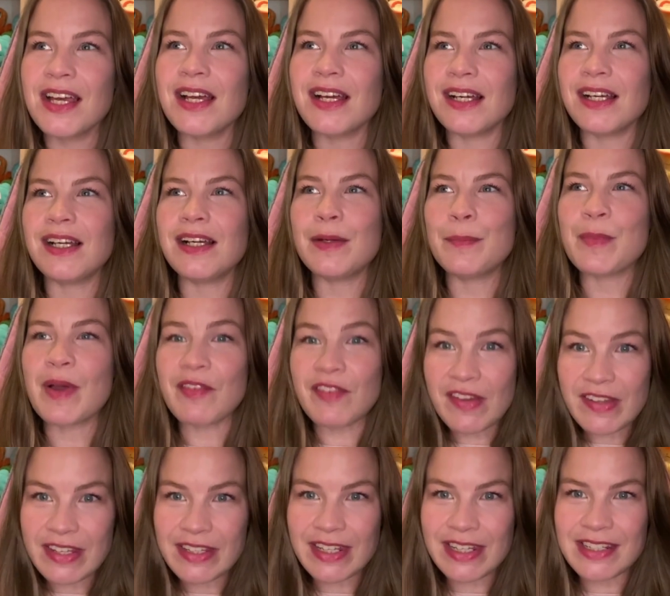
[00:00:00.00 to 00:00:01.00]
I've
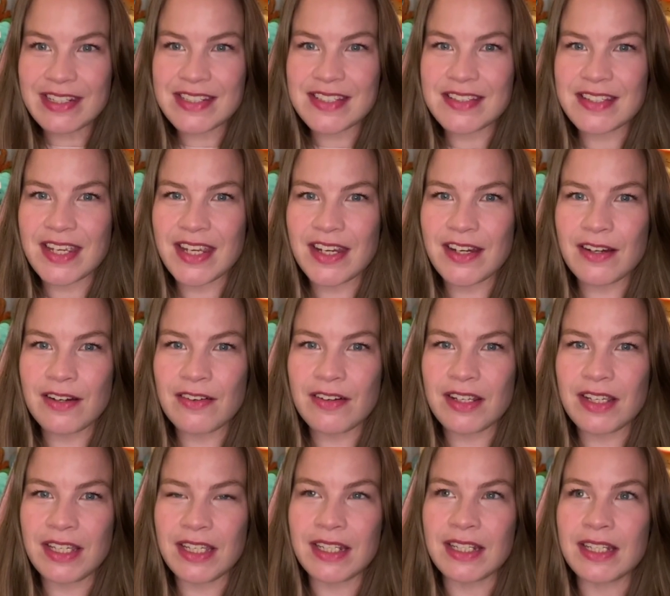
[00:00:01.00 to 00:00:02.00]
added the list here
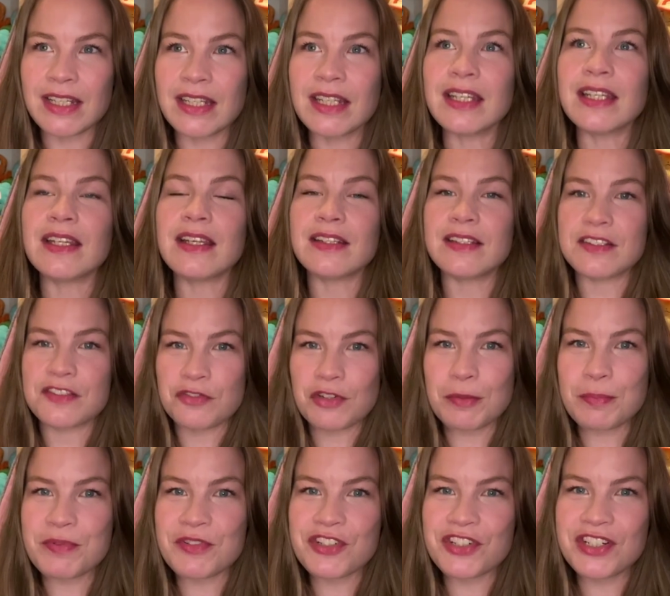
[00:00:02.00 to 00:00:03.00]
in the
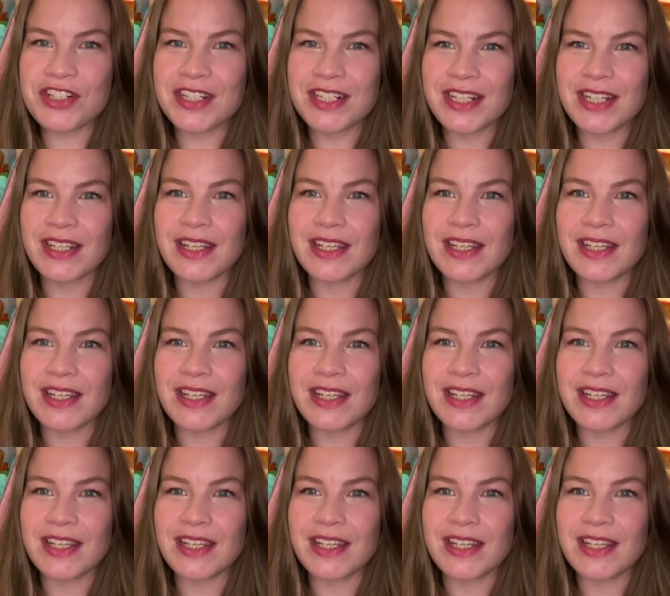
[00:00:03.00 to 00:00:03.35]
description,